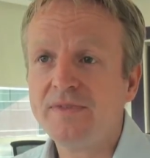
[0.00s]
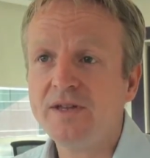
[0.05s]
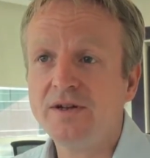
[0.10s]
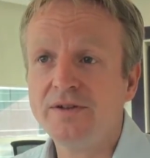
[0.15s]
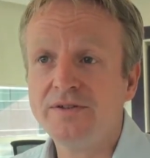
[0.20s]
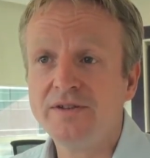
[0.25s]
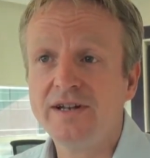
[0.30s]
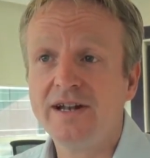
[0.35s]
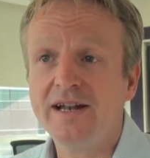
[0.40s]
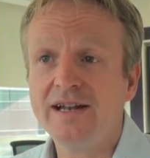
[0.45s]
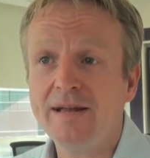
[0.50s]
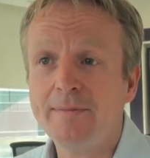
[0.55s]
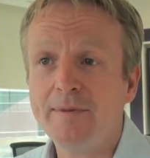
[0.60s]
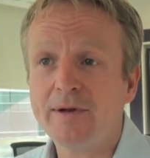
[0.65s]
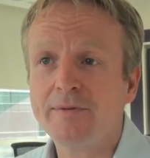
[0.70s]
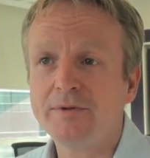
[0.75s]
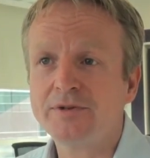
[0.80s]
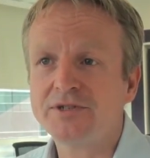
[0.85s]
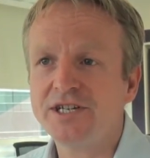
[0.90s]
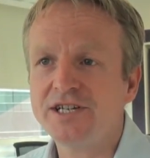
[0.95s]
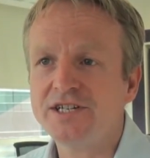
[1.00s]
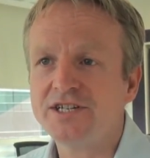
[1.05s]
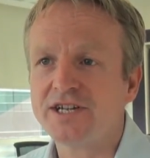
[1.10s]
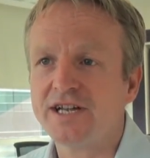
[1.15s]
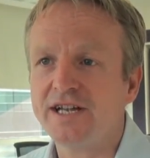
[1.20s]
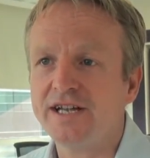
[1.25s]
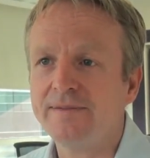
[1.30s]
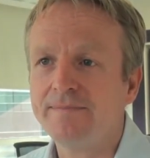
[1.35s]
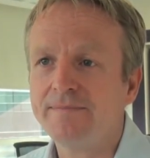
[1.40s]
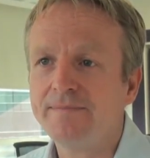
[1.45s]
the dynamic will change
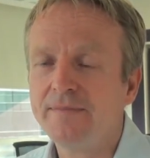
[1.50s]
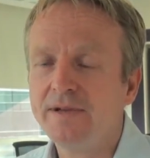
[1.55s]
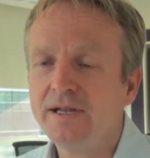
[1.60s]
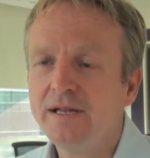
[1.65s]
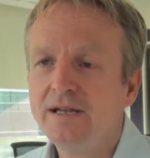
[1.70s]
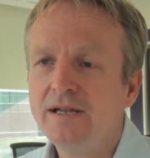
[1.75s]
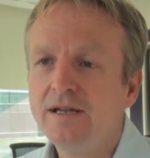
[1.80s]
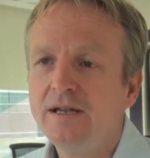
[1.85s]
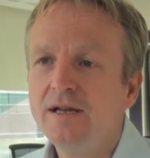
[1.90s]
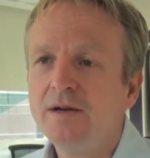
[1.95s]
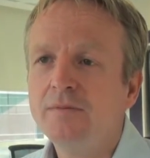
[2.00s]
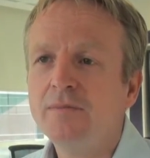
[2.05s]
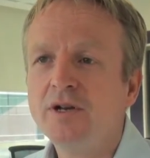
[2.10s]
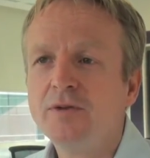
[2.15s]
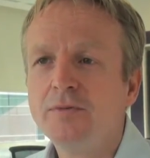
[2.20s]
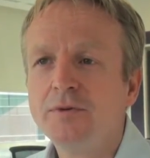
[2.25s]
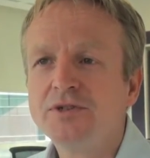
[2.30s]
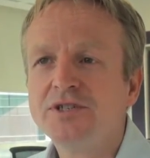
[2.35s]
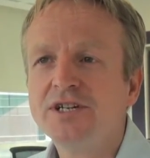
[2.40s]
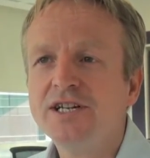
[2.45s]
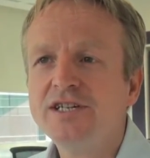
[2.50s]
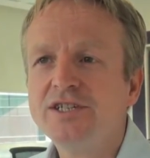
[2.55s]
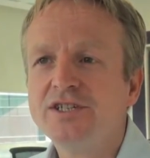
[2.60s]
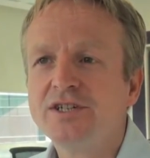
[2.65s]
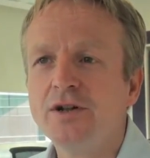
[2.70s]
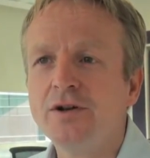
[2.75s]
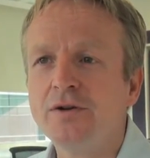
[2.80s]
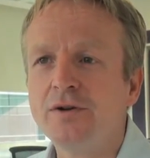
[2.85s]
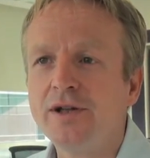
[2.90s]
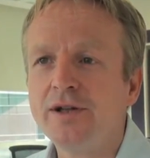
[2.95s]
again. But it will change
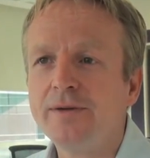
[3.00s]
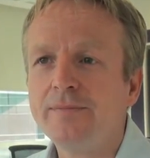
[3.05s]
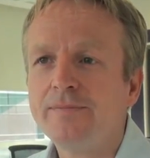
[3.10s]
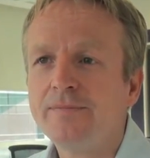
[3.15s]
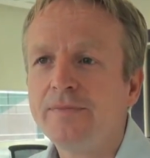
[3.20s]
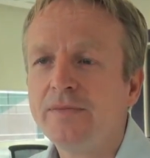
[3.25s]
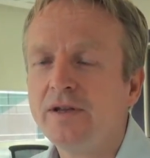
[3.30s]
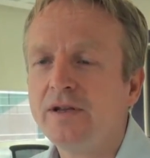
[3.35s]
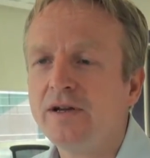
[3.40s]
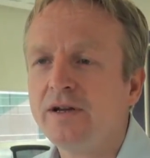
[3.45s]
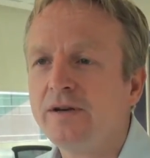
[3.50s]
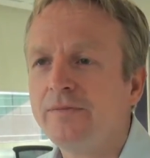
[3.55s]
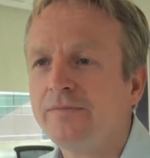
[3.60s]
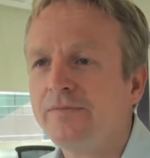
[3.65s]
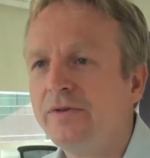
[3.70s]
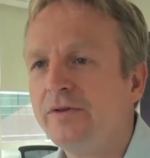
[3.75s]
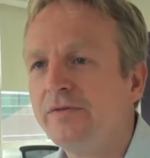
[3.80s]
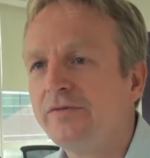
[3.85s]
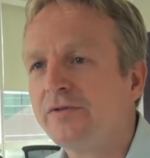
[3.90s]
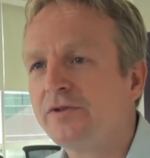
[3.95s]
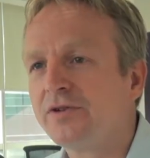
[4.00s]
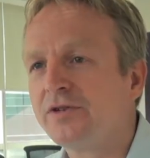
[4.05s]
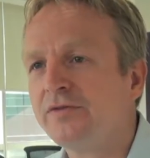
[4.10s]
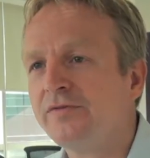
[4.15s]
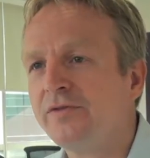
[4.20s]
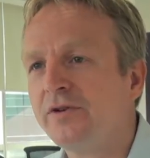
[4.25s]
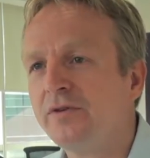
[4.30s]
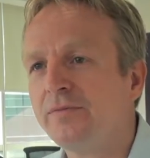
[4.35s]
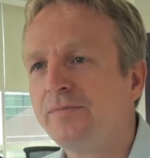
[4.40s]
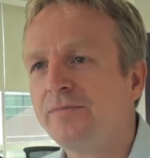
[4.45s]
slowly. First
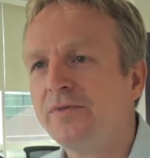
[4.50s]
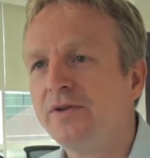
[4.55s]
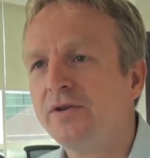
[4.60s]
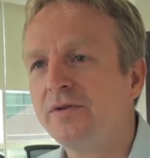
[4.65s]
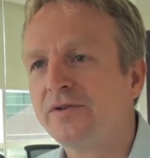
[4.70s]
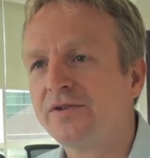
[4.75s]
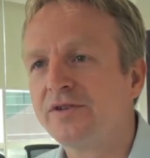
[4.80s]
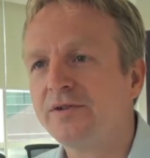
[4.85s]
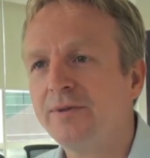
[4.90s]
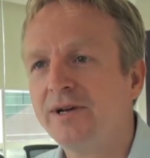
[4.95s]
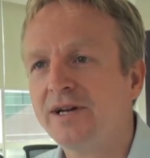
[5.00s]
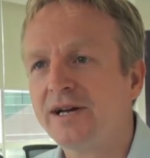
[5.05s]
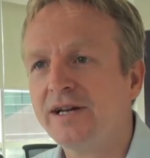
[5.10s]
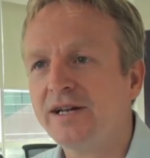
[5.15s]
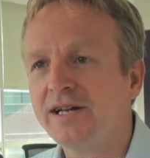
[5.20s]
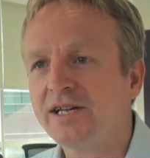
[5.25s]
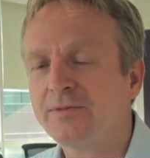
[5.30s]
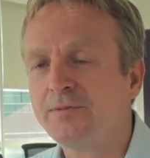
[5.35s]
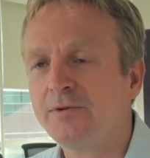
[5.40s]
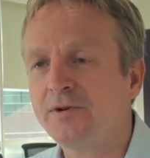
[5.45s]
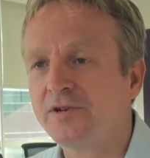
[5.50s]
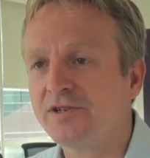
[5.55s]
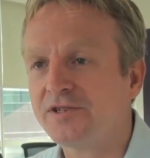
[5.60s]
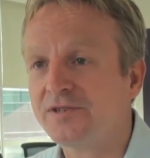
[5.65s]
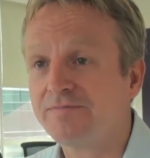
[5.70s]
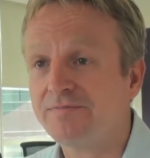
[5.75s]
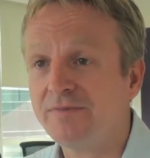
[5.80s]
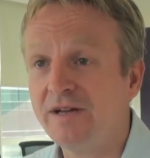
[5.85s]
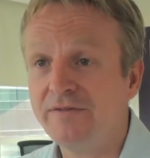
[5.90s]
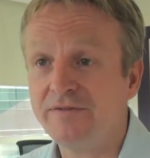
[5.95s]
of all, North American
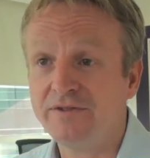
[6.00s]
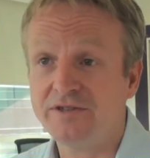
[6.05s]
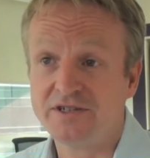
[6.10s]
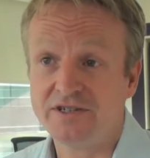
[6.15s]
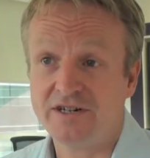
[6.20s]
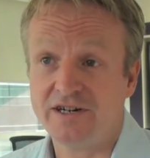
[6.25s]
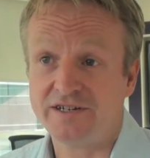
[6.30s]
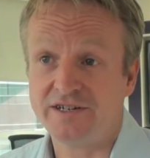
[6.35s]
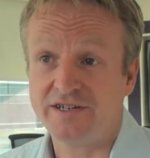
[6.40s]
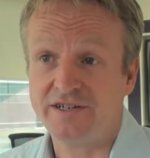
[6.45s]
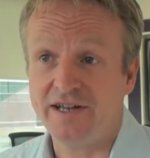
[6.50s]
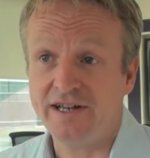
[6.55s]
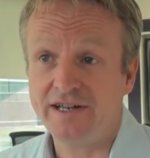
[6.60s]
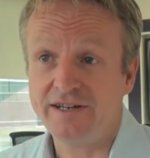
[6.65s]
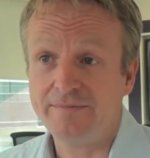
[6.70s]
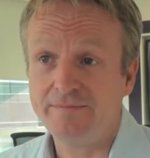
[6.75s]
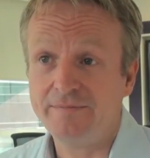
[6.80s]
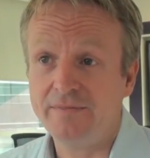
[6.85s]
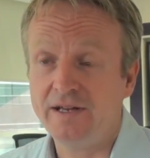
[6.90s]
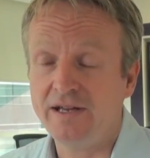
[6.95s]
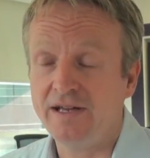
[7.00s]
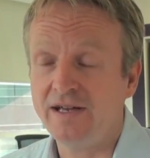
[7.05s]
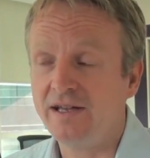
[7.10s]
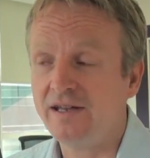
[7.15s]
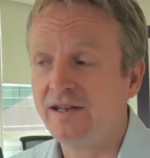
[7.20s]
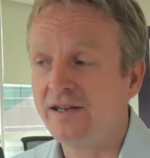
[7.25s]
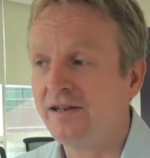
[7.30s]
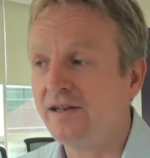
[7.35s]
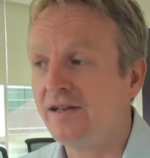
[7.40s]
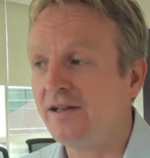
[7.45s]
exports haven't started yet
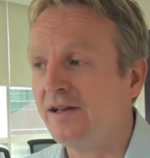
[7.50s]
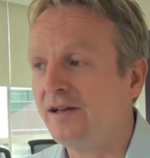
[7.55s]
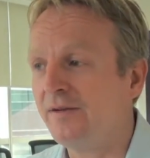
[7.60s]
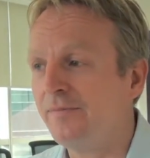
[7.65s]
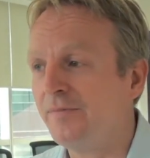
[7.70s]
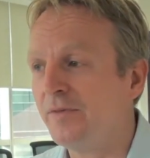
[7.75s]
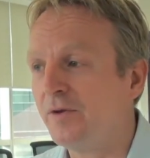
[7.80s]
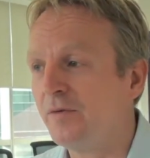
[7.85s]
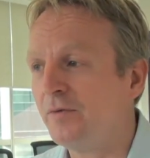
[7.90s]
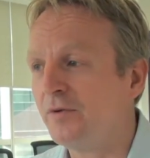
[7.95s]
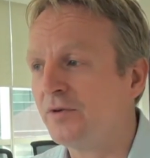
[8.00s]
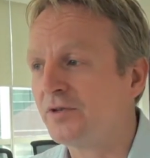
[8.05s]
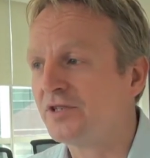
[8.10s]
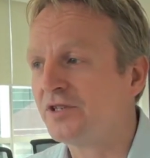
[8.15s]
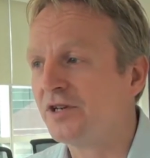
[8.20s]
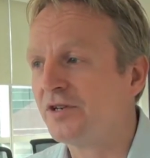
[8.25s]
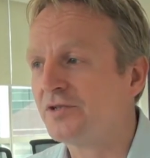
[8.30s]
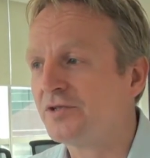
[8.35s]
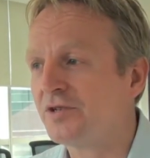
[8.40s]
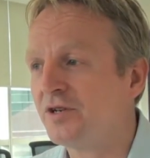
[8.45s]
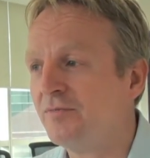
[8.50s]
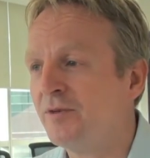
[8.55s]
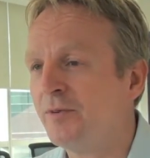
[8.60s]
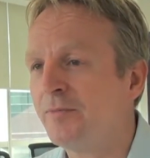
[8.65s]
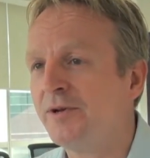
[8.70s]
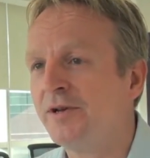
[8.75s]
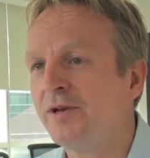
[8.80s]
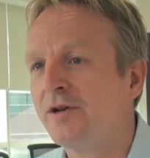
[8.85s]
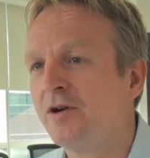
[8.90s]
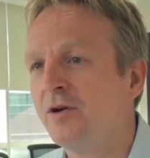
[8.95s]
and will start to come
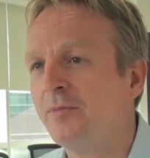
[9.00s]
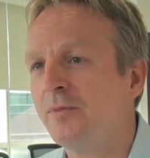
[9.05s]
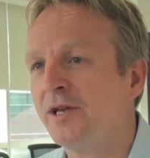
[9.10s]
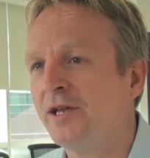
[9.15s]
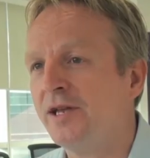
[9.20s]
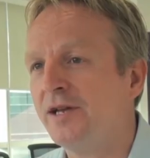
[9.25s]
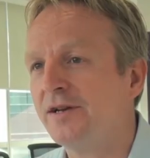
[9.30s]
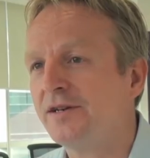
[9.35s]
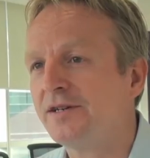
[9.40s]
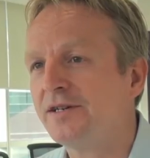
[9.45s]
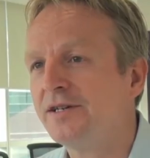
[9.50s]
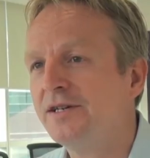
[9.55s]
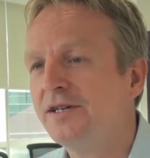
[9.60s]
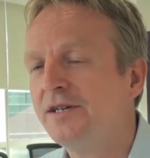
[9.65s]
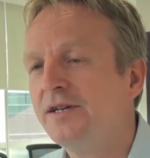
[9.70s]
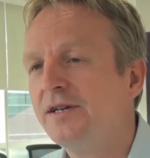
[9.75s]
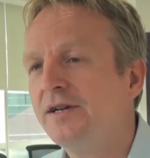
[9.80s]
up in the coming years.